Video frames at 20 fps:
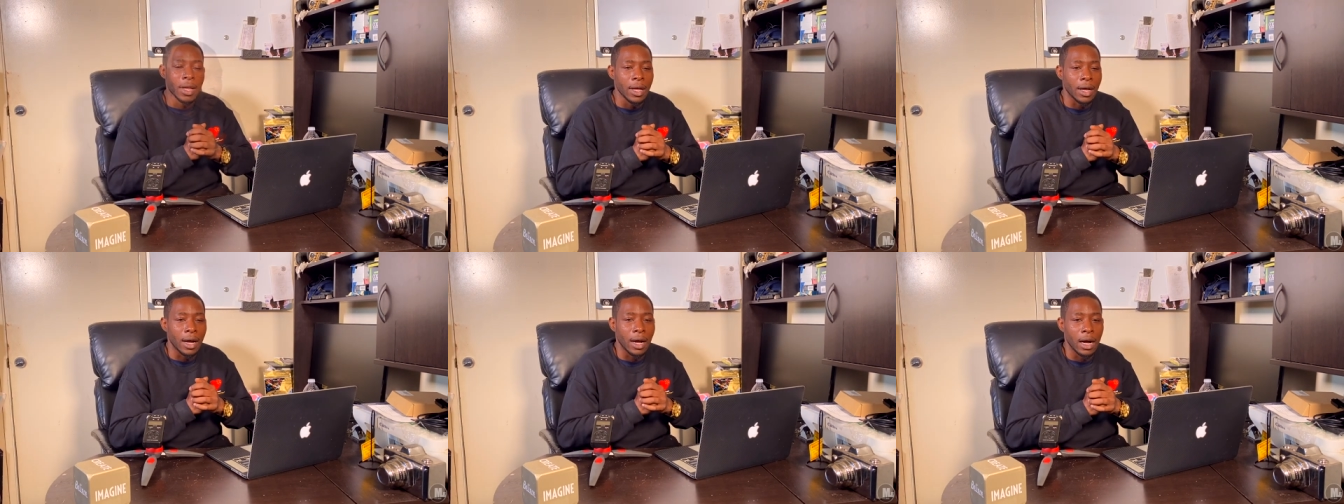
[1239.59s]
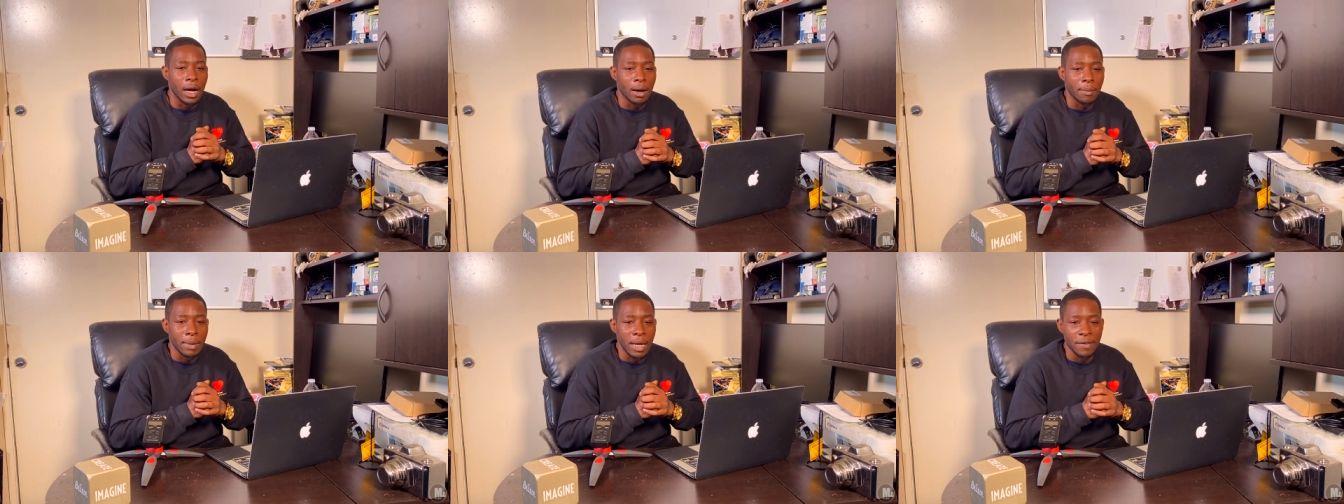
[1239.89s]

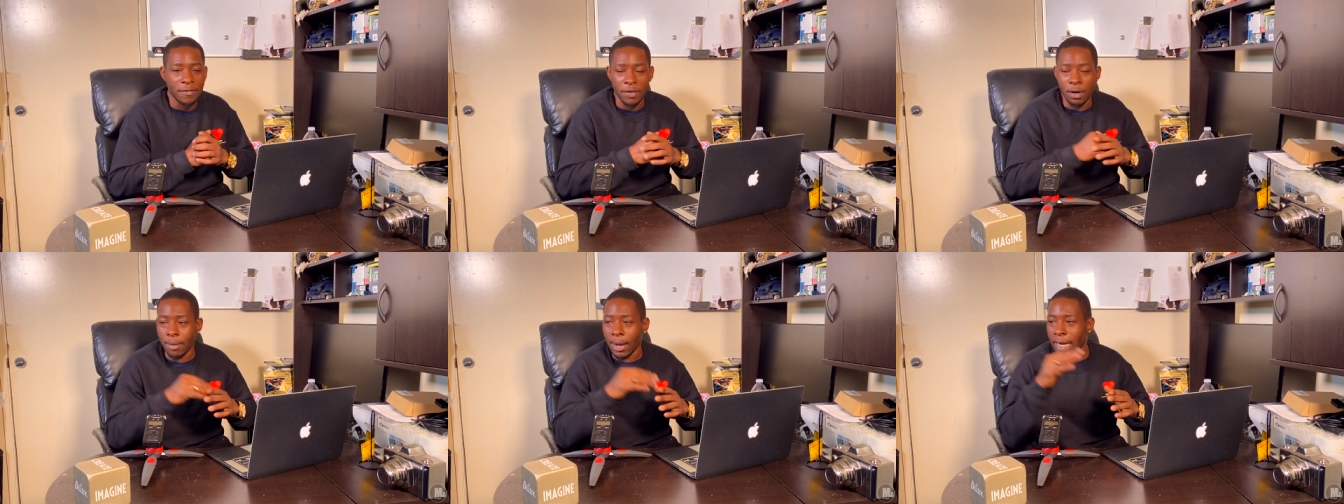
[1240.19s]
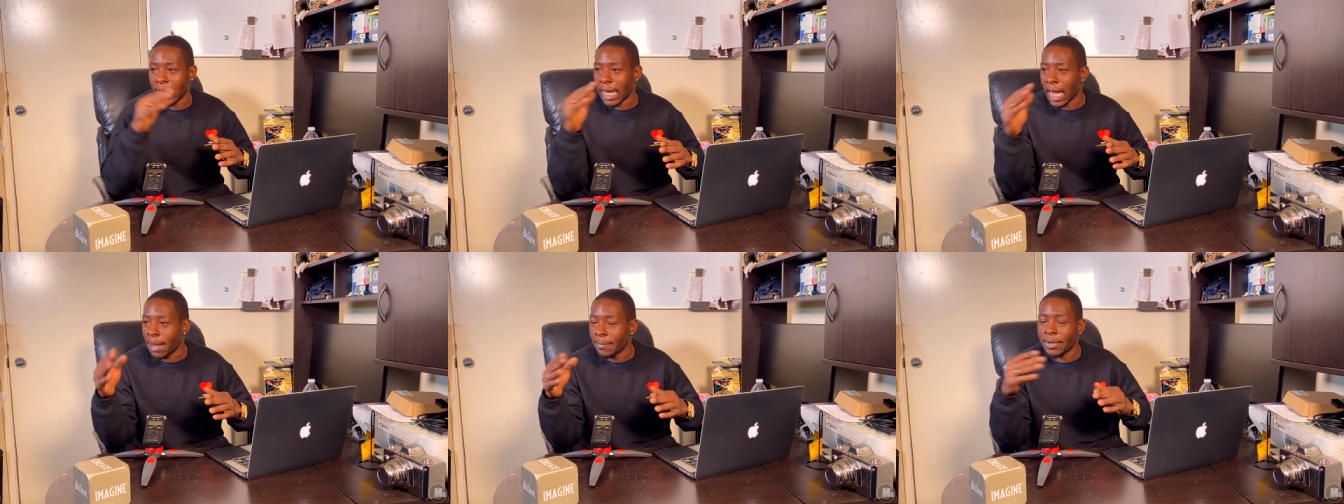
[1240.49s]
Um, even on my
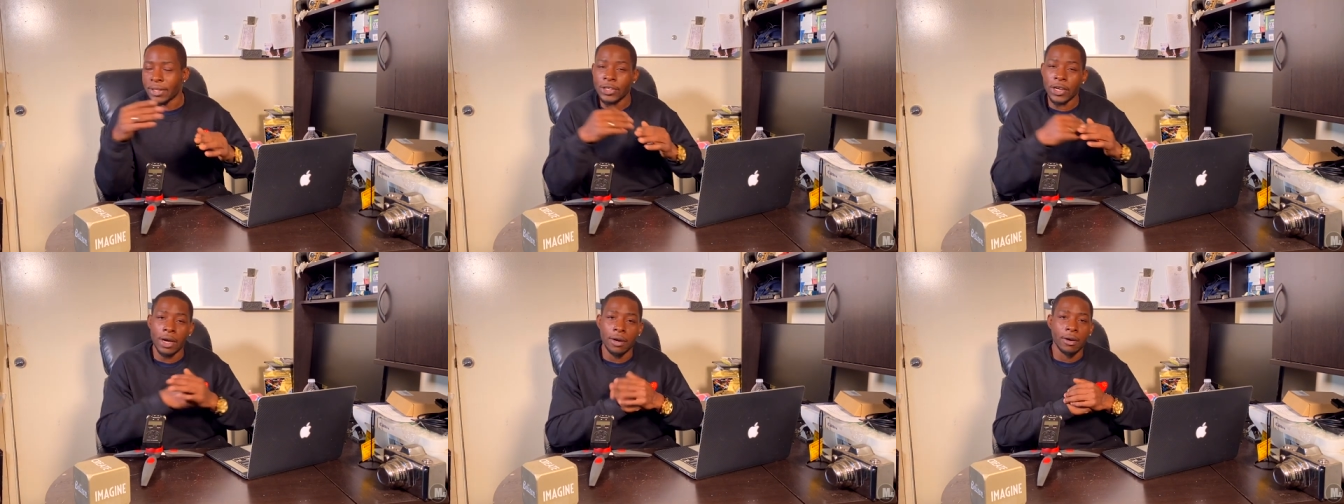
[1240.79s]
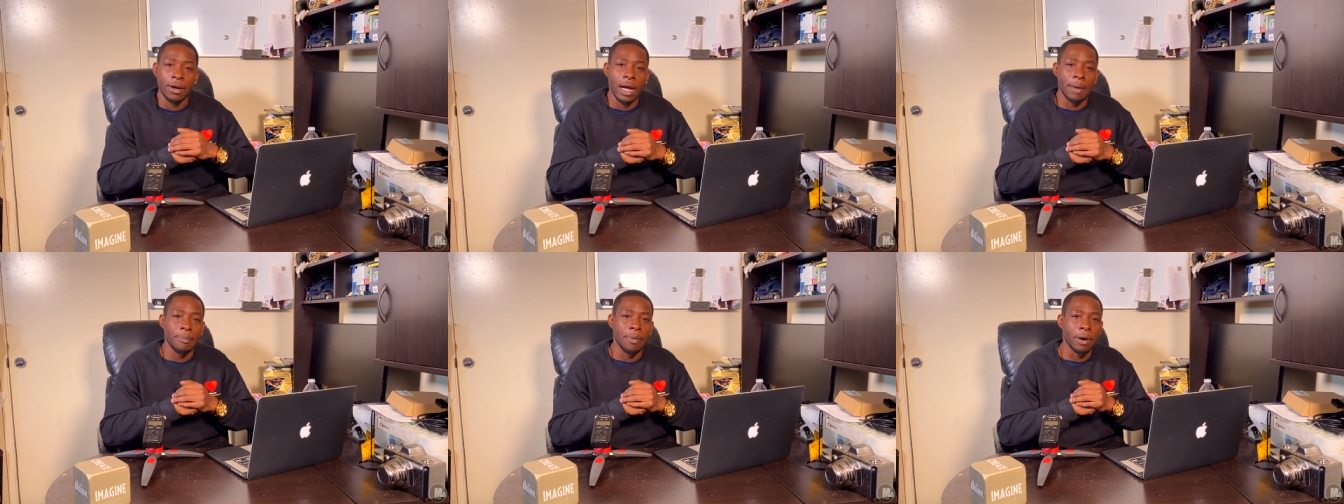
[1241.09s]
gaming channel,
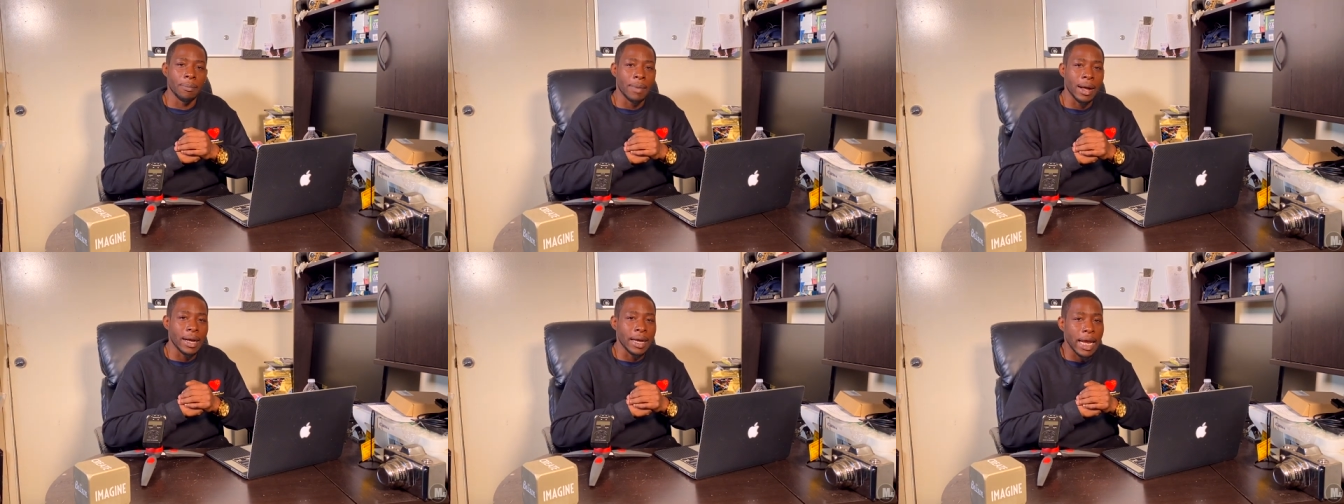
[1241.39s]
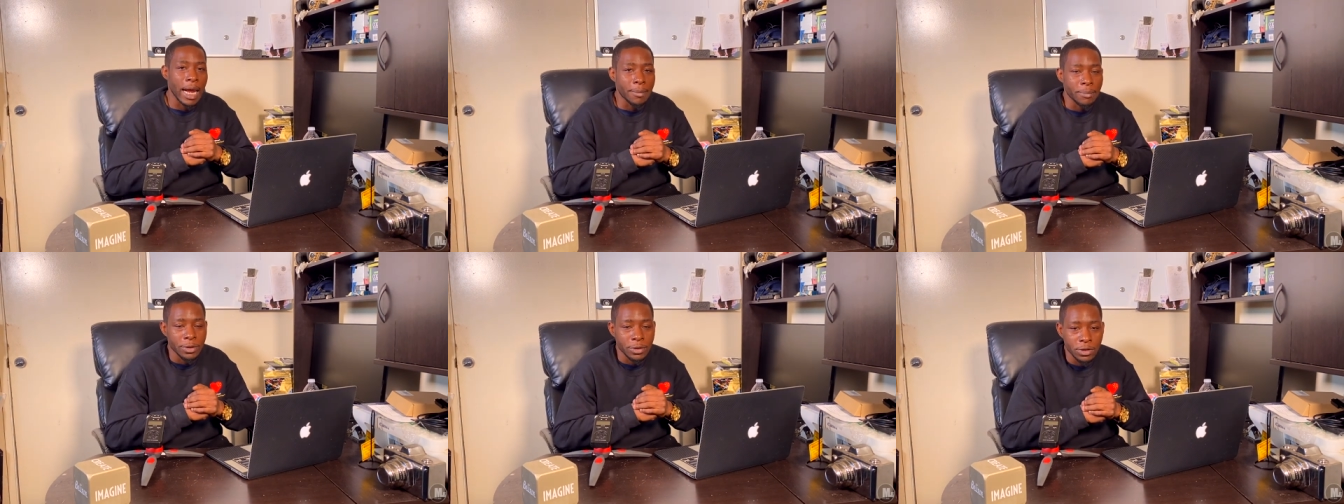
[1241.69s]
I bring my
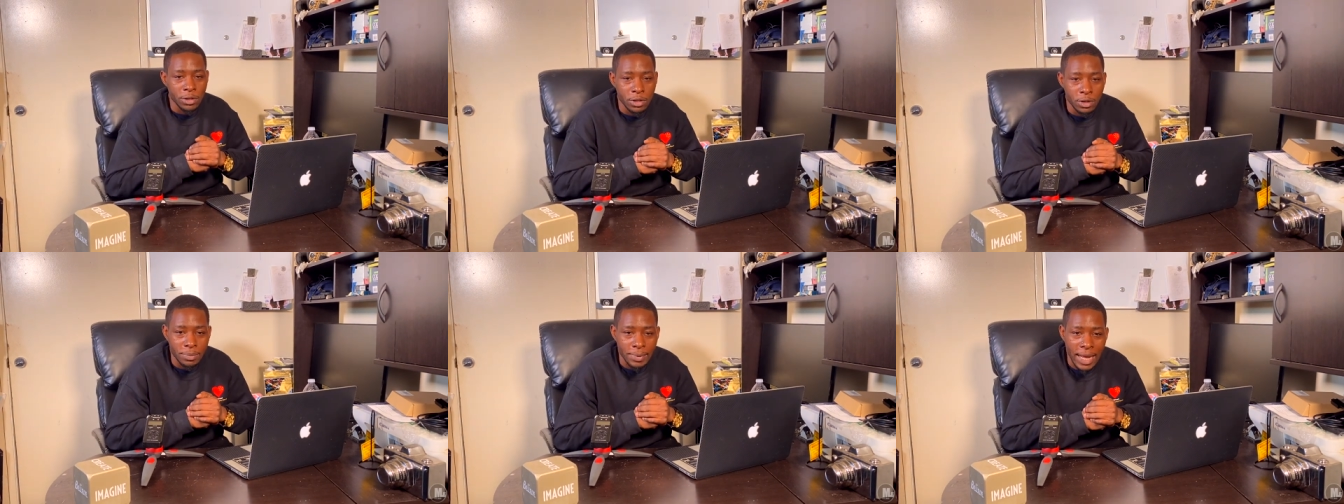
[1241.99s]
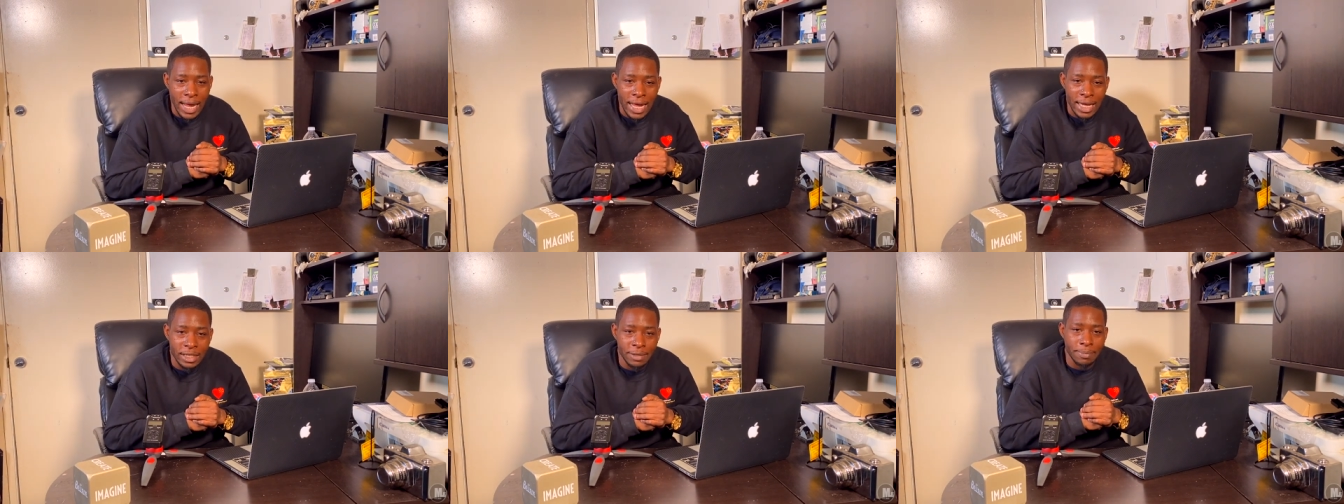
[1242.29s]
Gamers Tube
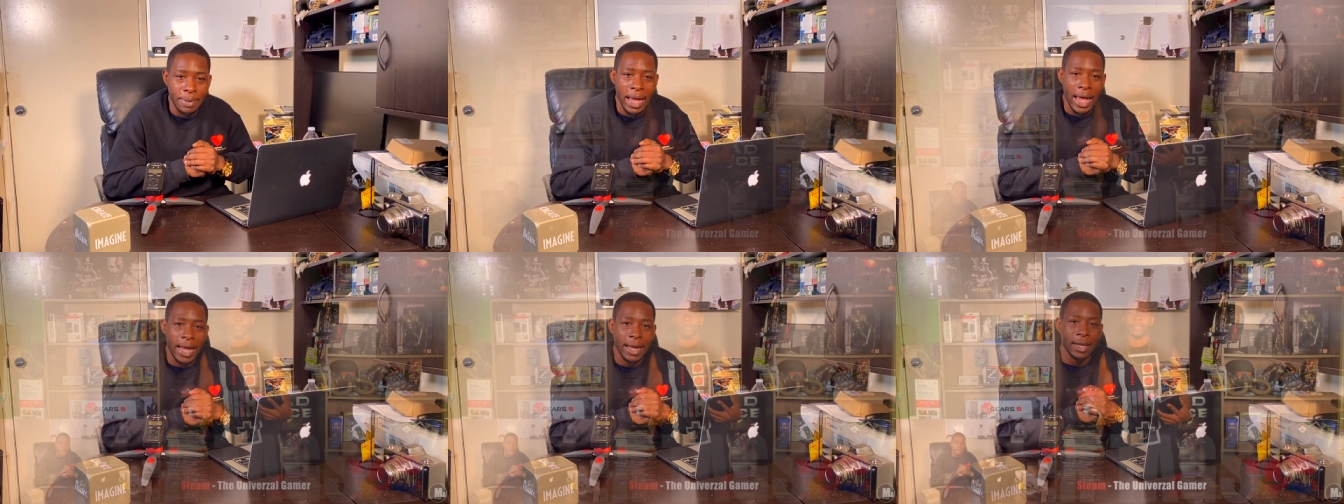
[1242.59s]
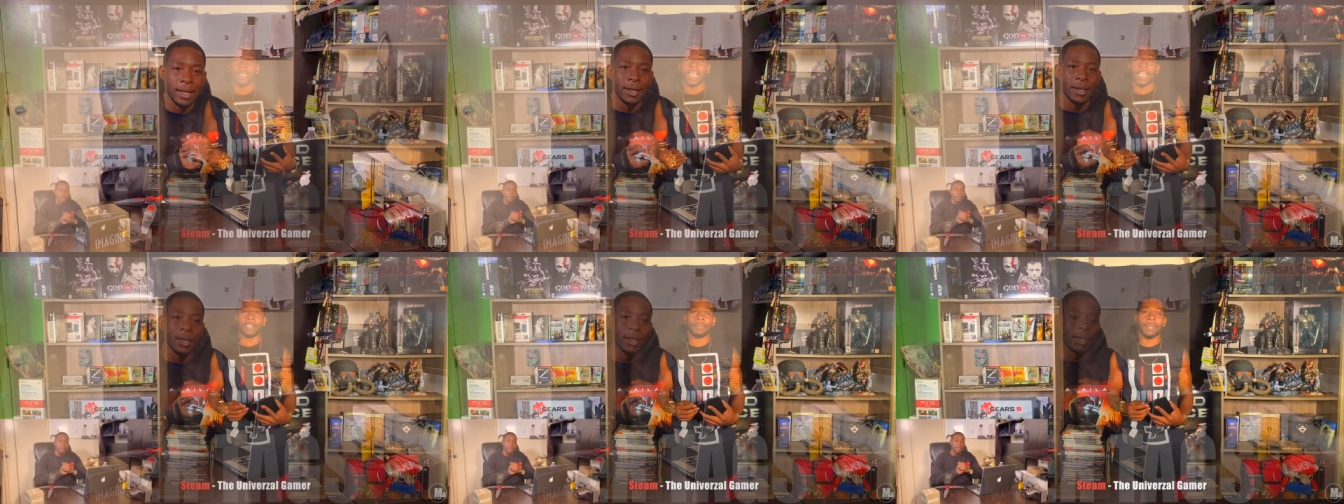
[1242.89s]
cats back.
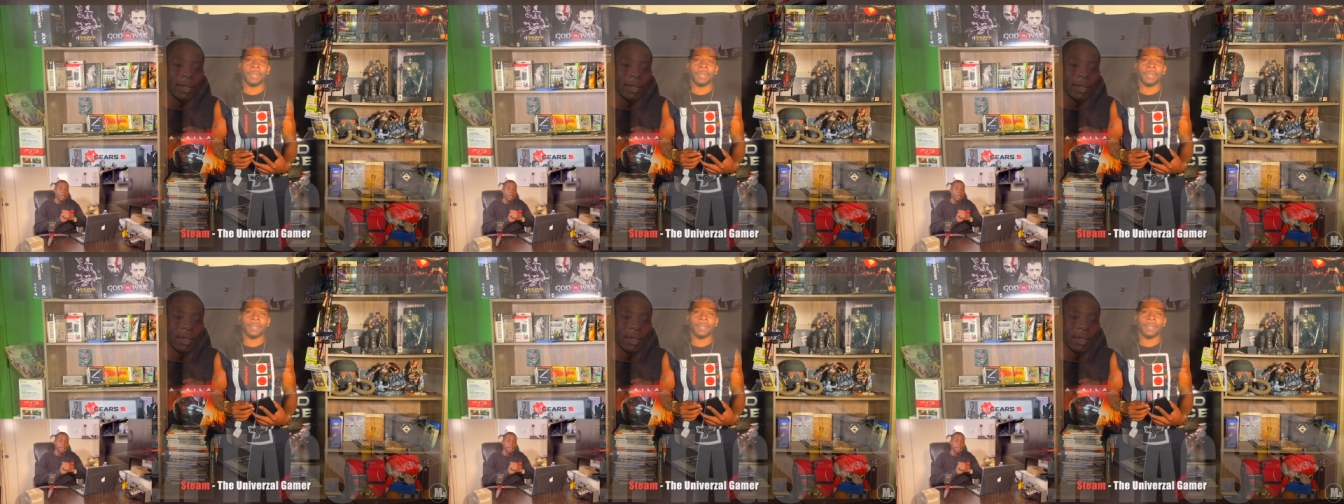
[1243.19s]
A